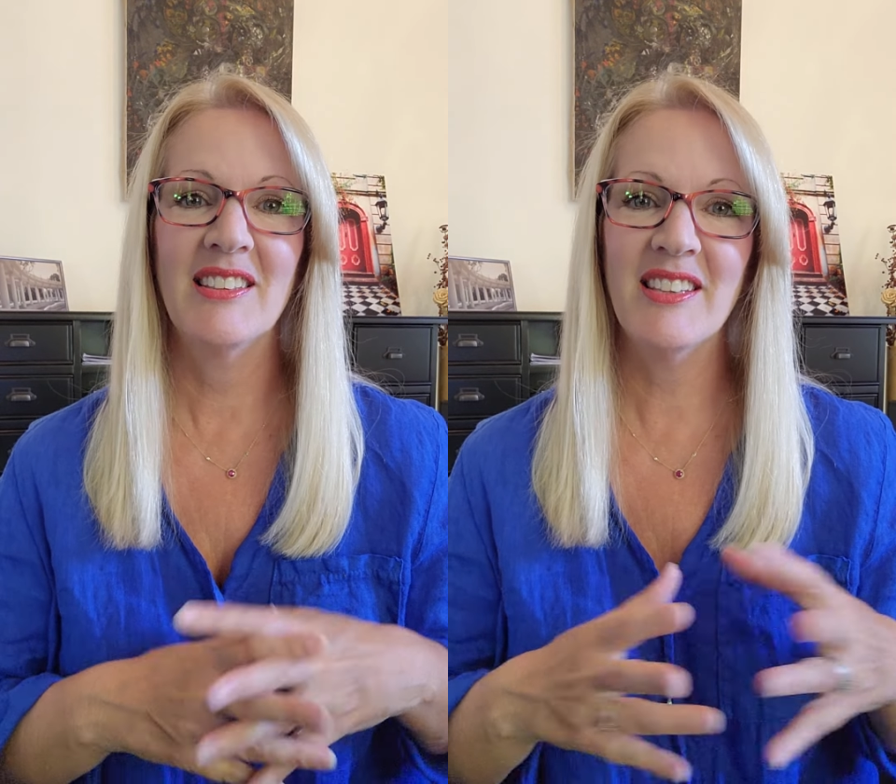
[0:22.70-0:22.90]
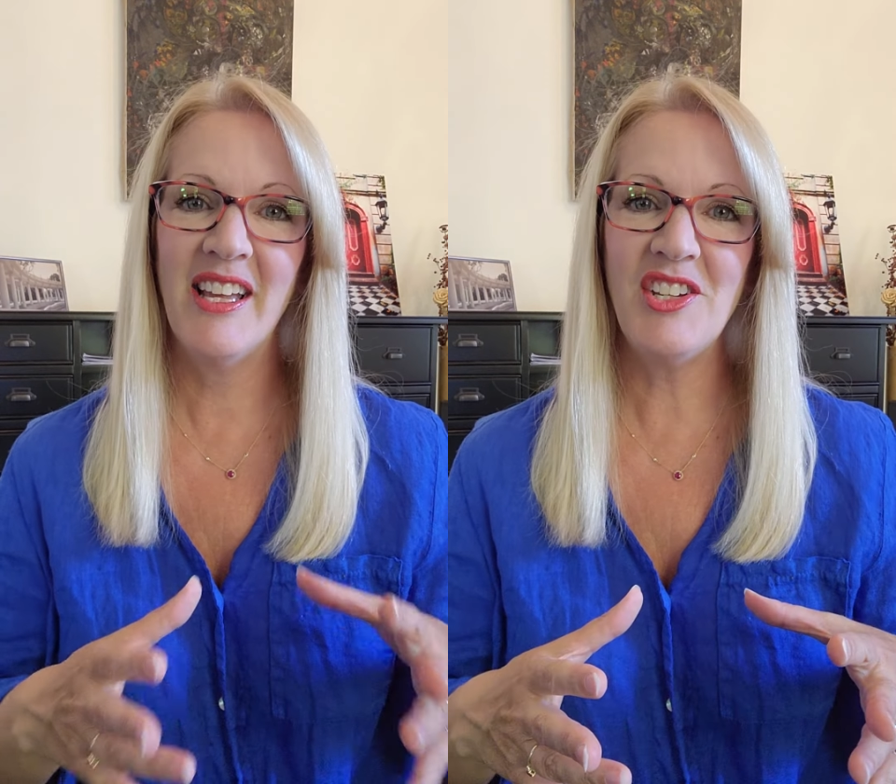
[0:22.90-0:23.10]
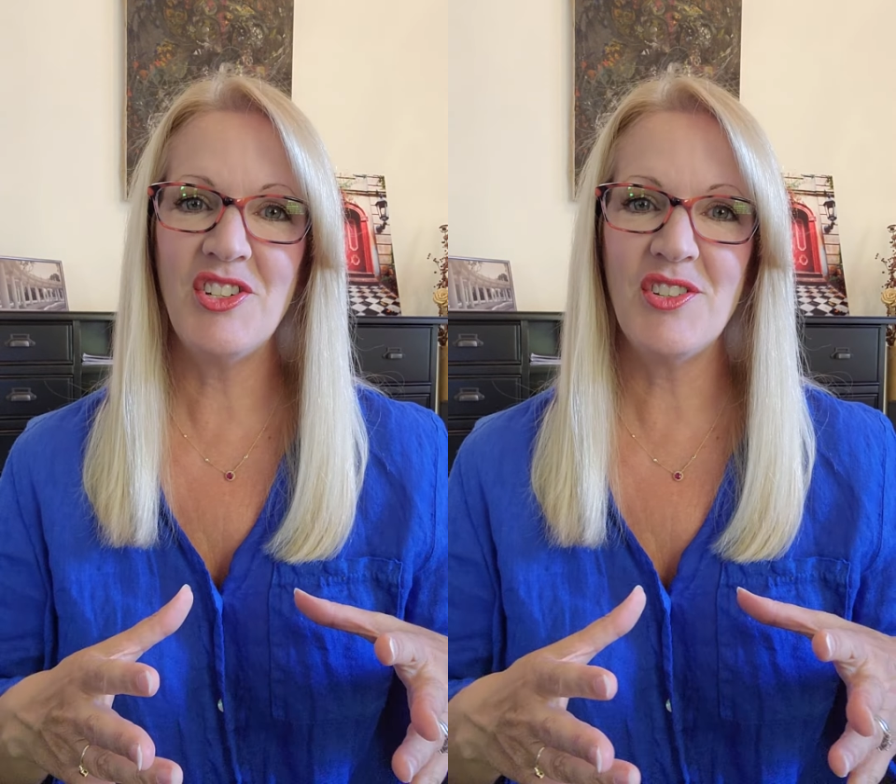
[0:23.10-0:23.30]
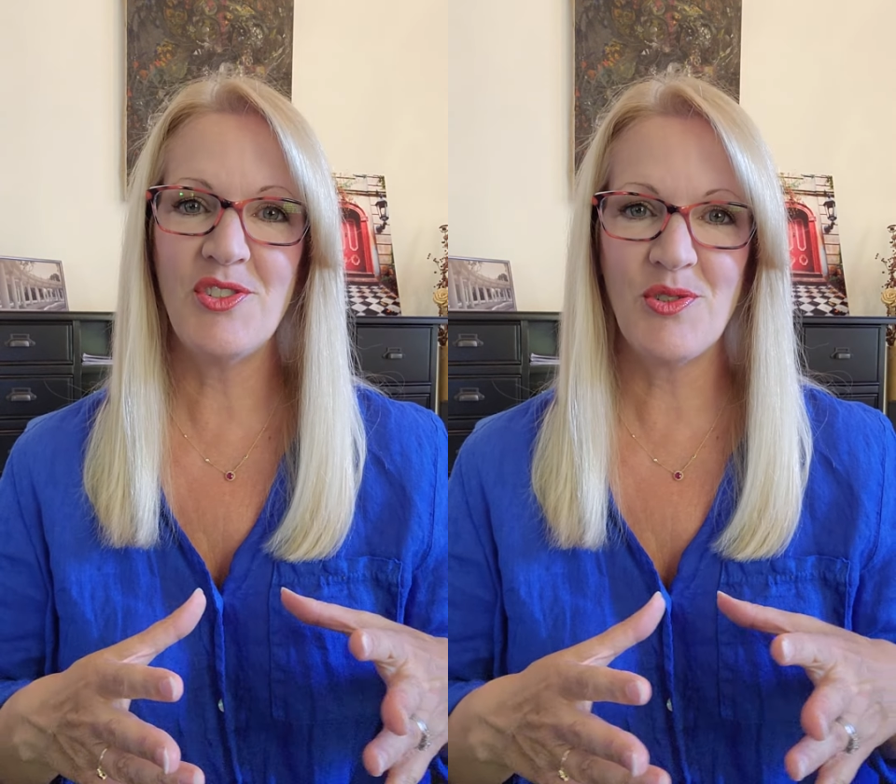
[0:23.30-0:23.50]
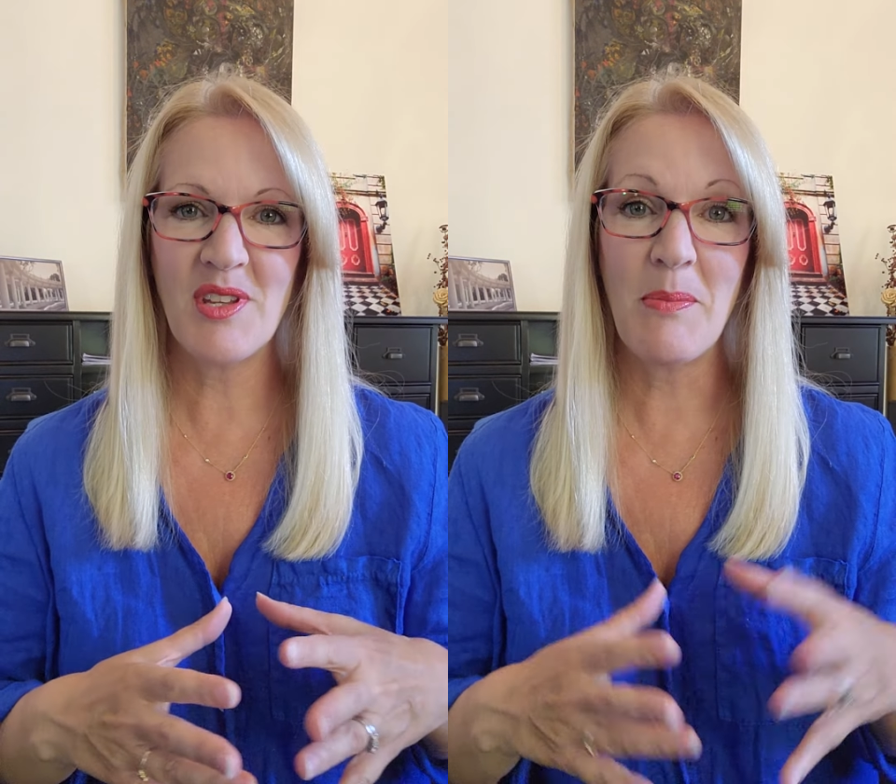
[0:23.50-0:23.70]
Lunch
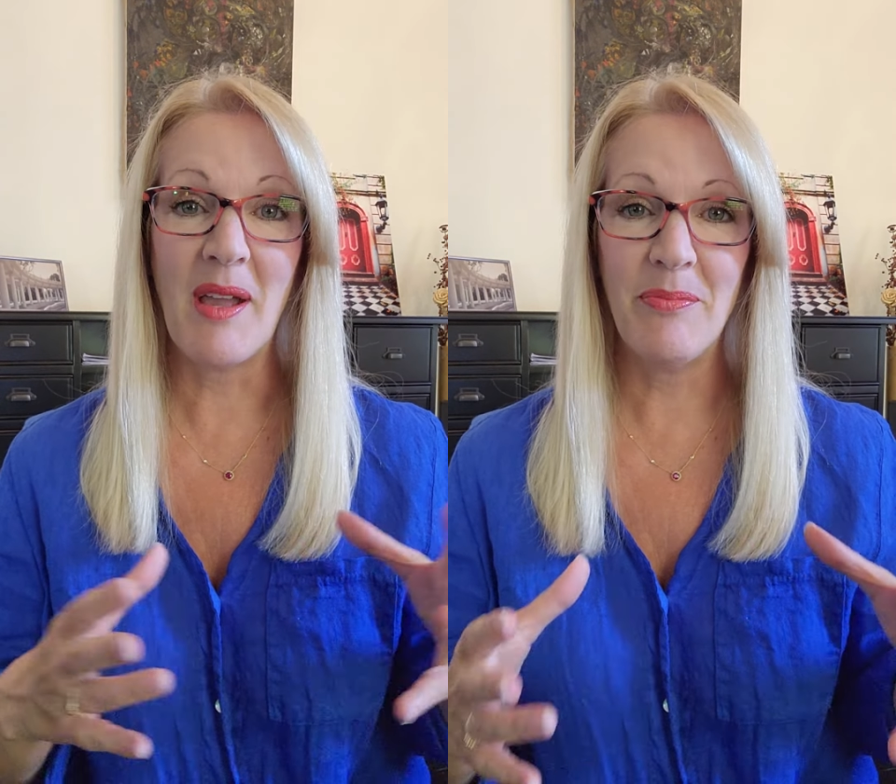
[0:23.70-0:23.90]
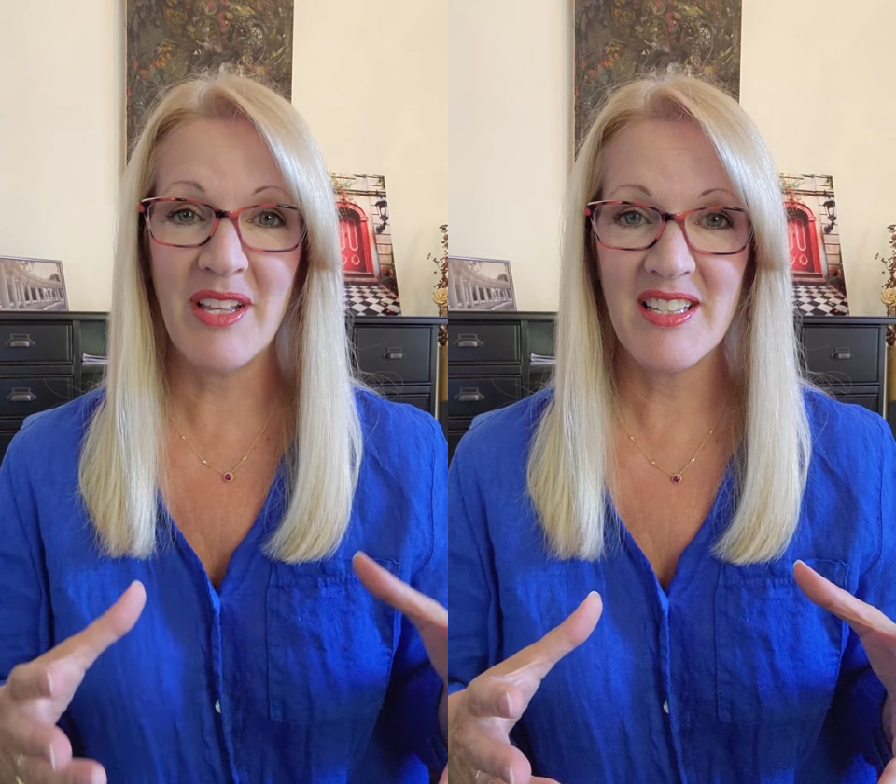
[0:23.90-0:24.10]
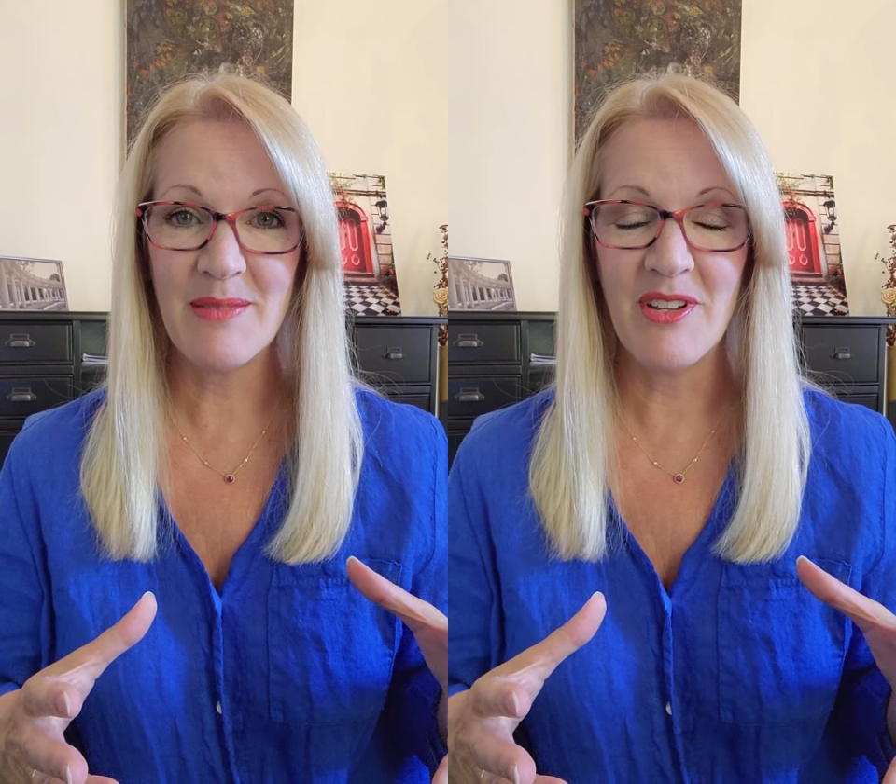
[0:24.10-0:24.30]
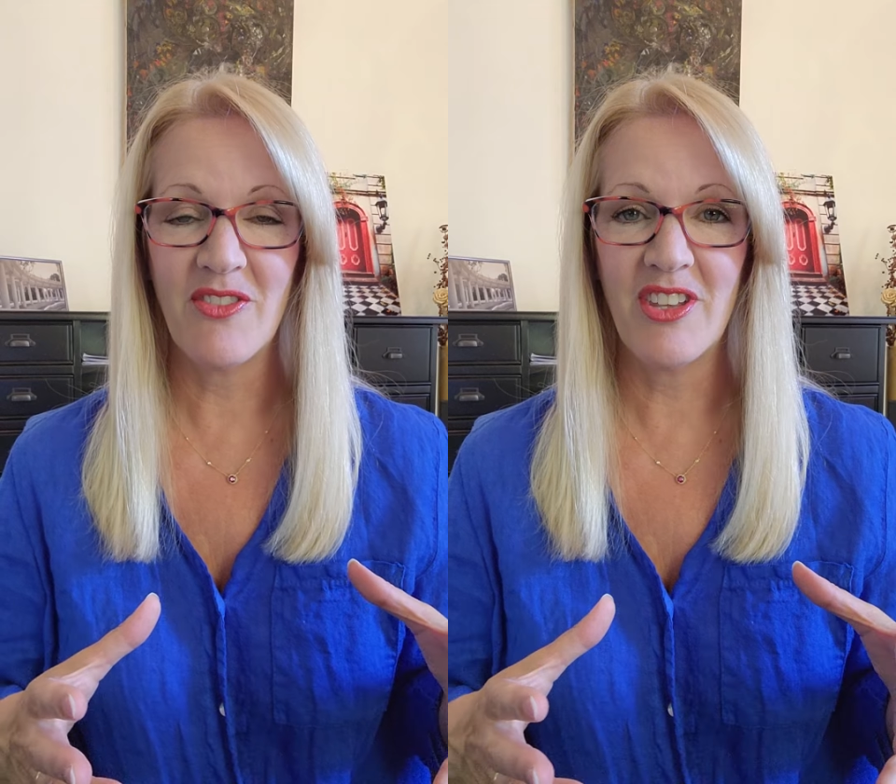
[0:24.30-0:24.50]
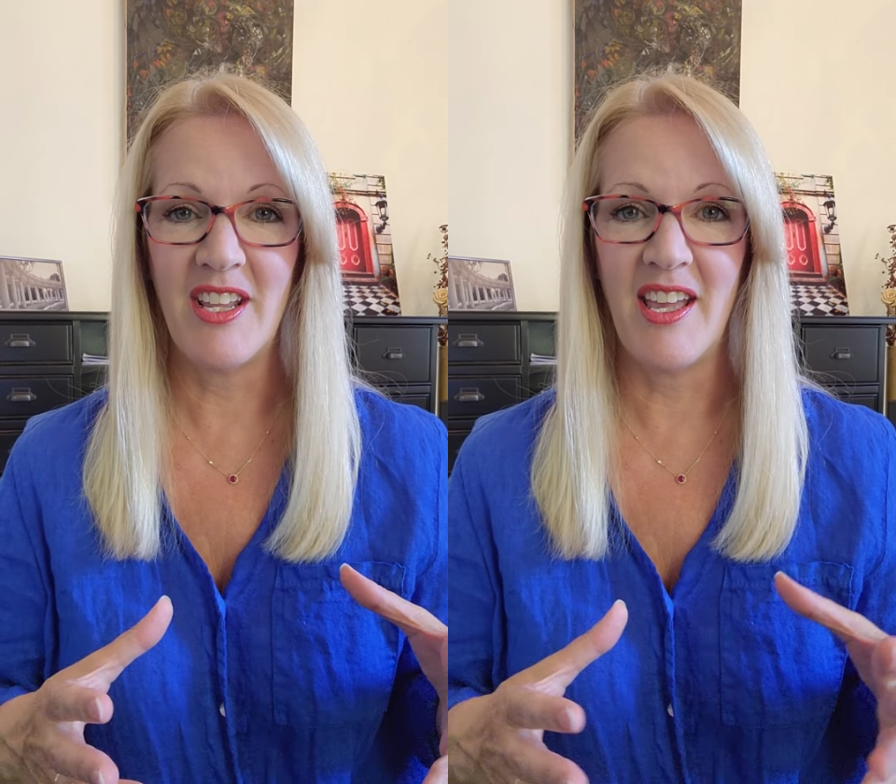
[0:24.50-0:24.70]
is usually my biggest
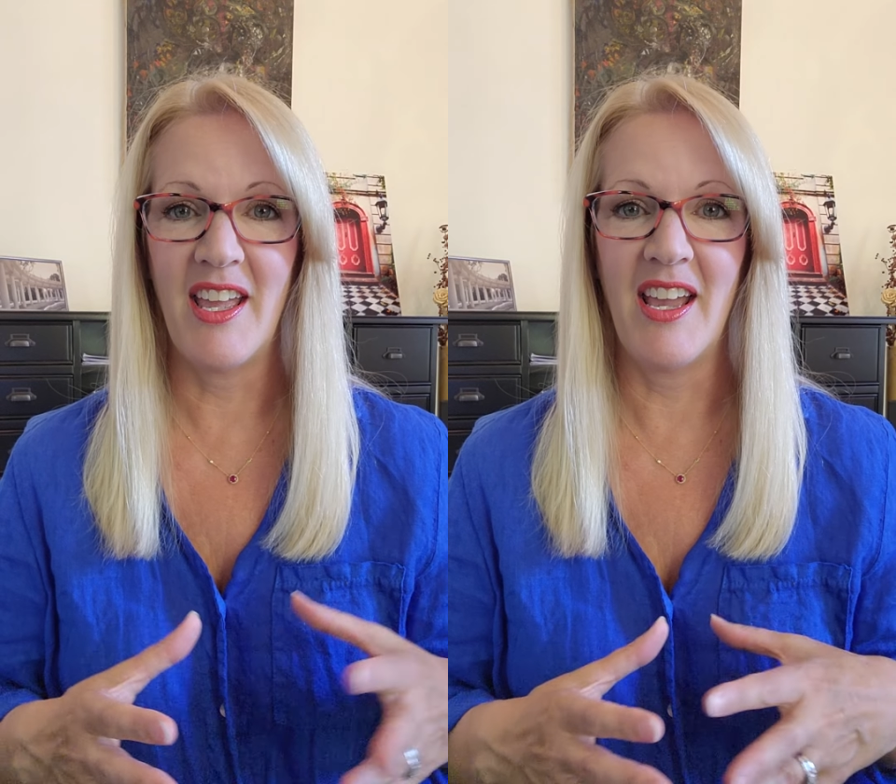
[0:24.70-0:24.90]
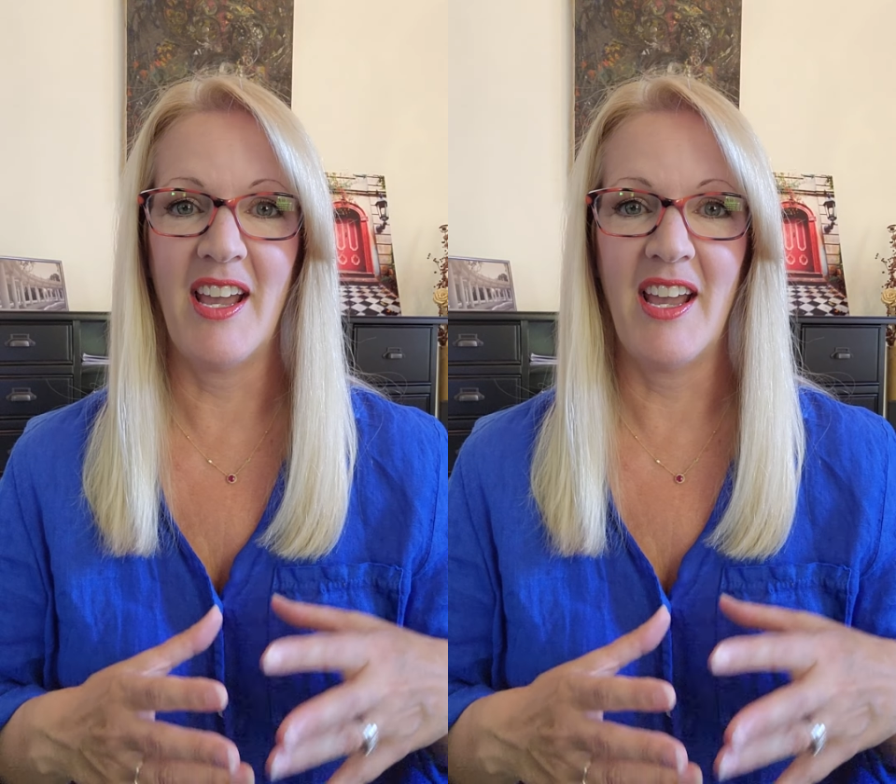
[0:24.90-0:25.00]
meal of the day.